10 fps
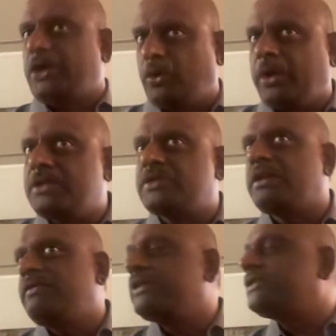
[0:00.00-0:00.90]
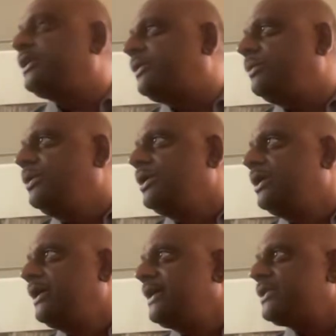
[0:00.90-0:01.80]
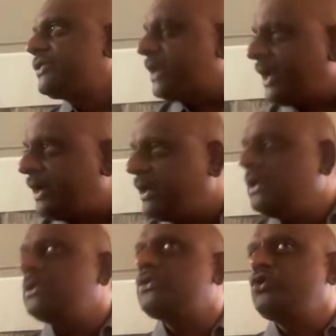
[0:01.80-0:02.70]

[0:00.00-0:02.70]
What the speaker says: and lower cervix into sacral,